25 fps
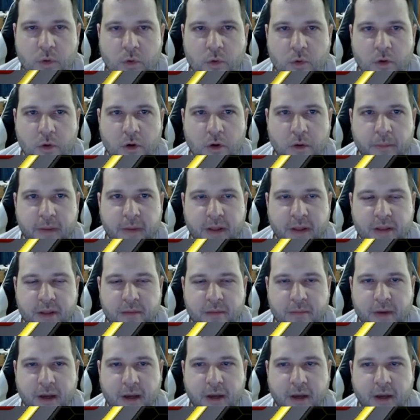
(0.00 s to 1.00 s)
We're going to make
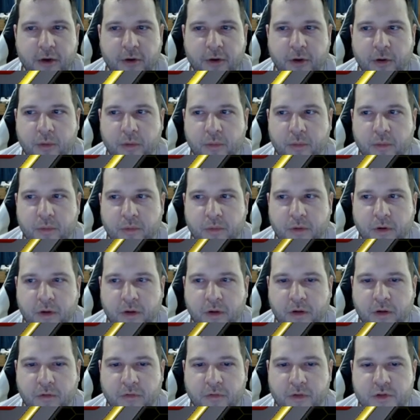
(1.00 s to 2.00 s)
them Iono
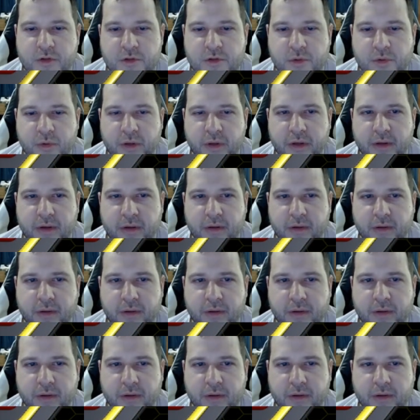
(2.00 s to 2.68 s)
all of those away.